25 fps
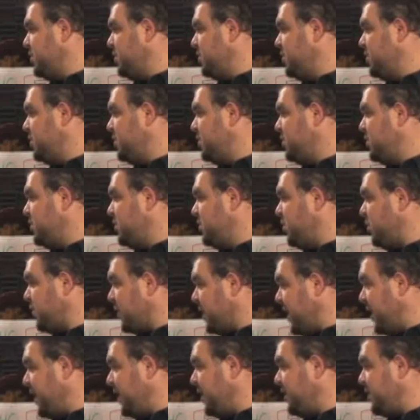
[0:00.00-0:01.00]
Right.
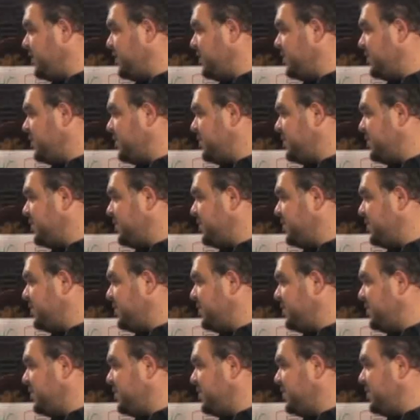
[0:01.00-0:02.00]
Okay. Well,
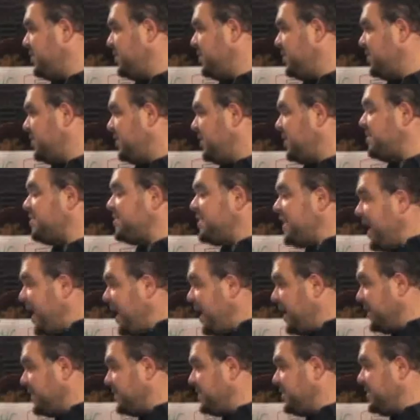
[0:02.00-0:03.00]
it's
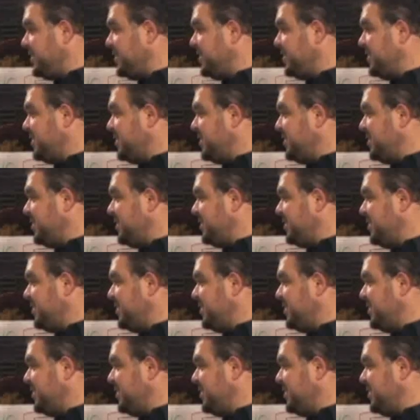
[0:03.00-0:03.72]
not. Okay.